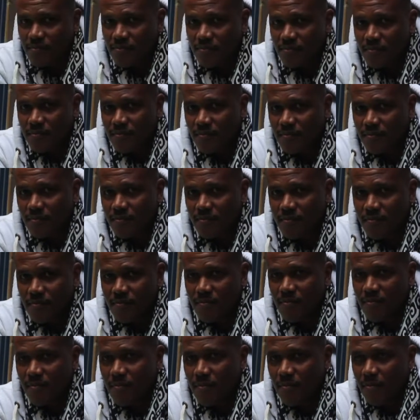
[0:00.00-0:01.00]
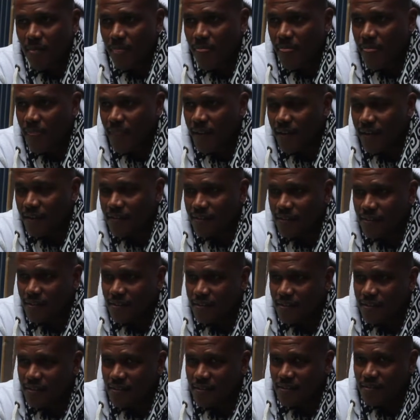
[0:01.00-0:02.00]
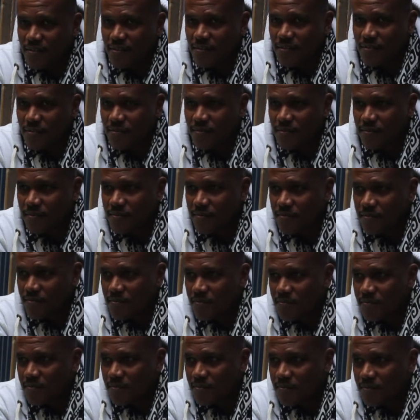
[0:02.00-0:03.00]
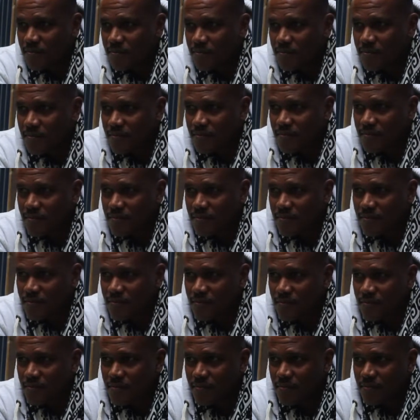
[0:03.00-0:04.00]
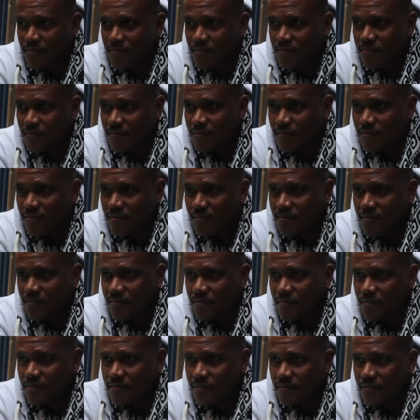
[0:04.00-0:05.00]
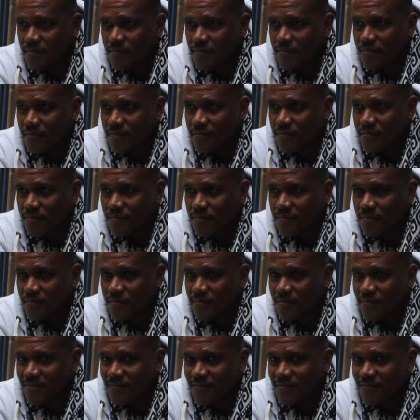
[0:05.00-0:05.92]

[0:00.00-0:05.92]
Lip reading: [no speech]